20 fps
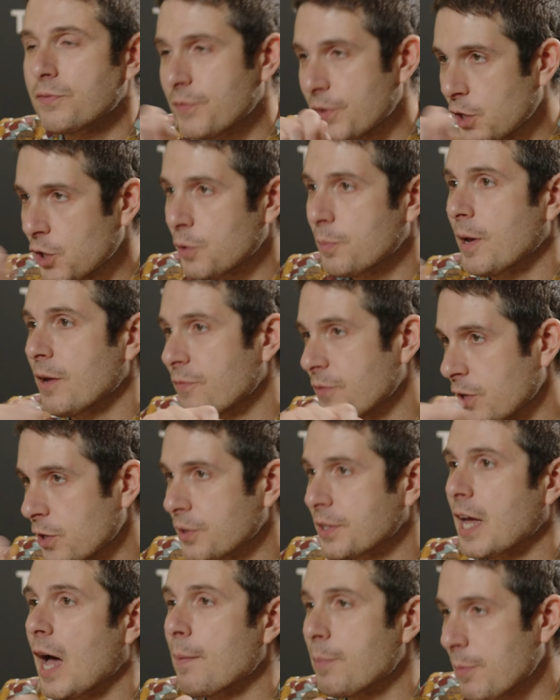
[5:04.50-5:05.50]
field by
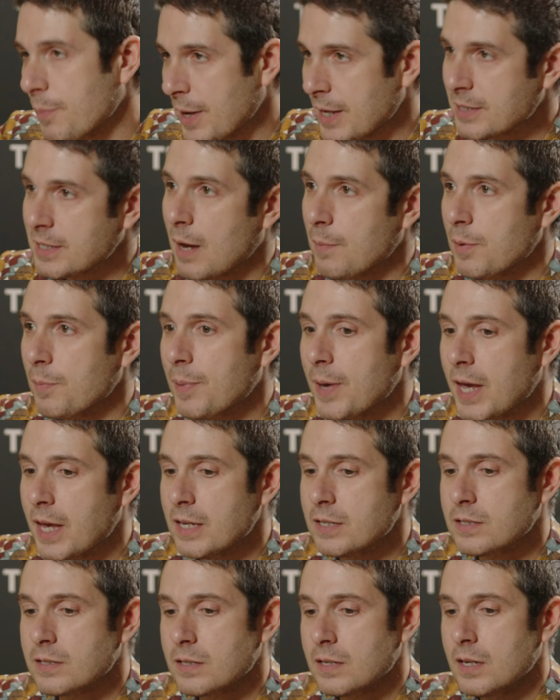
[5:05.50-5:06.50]
field, copy, paste,
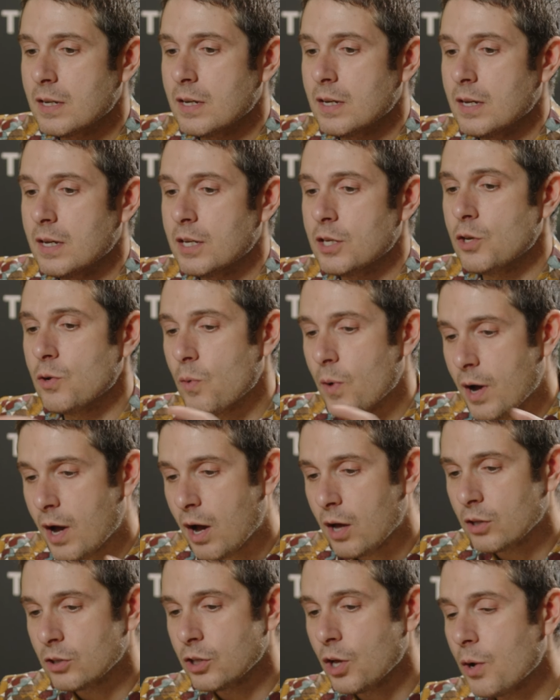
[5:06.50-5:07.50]
you
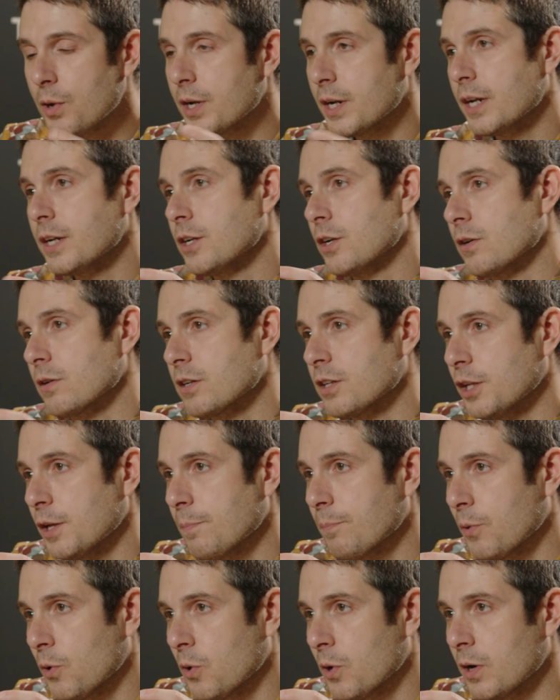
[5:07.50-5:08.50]
load it into your
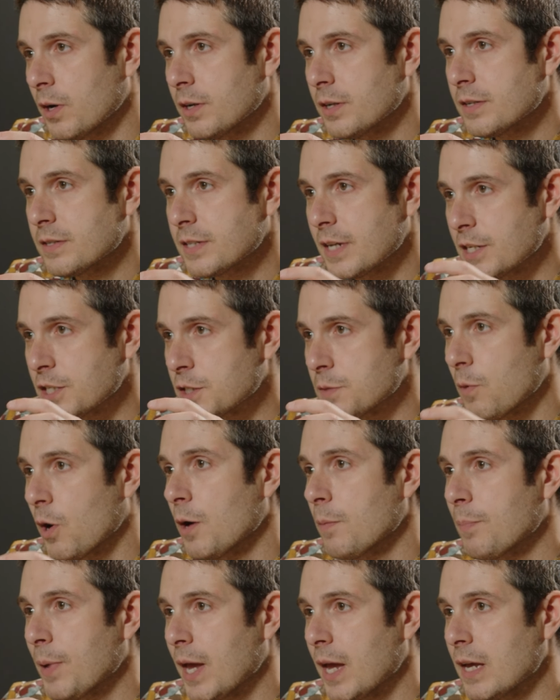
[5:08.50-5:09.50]
clipboard, say
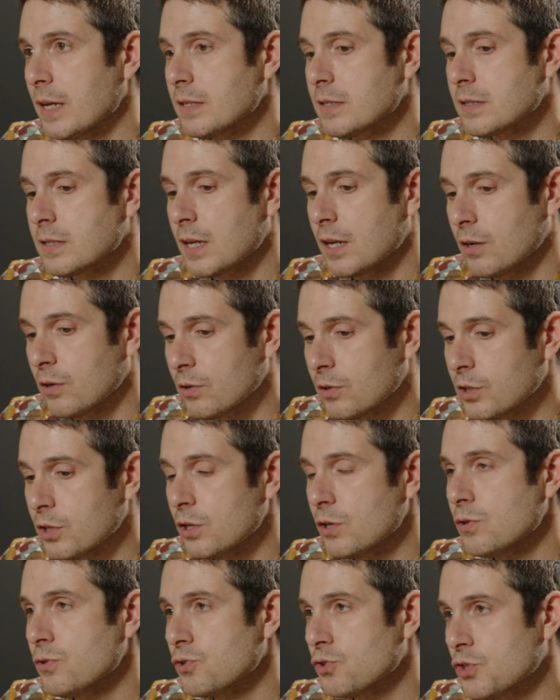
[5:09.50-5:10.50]
smart paste, and it'll
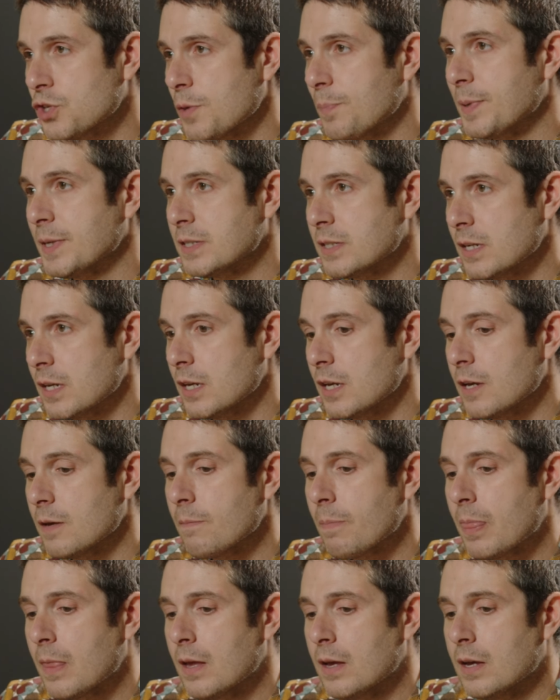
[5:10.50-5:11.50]
use GPT
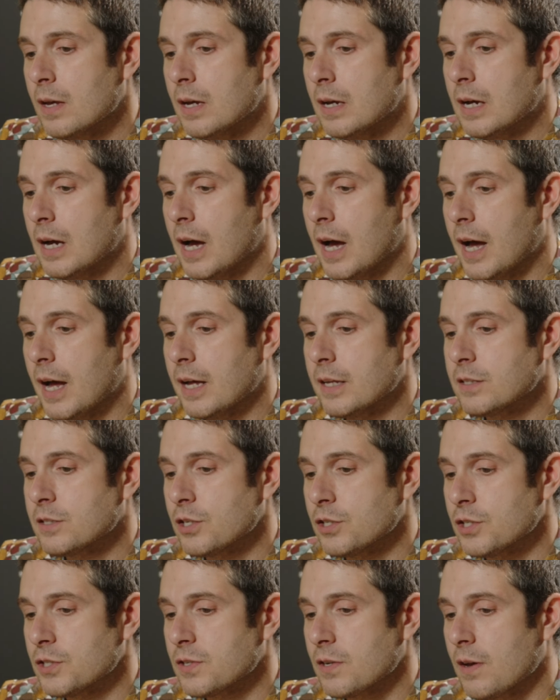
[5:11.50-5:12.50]

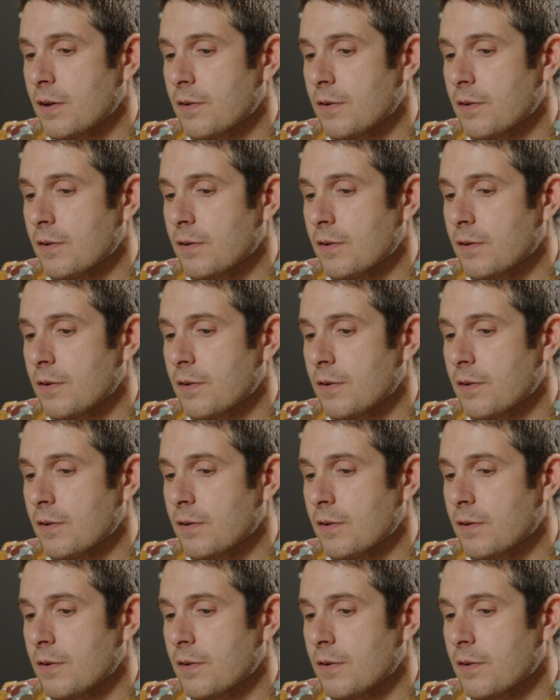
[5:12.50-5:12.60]
to just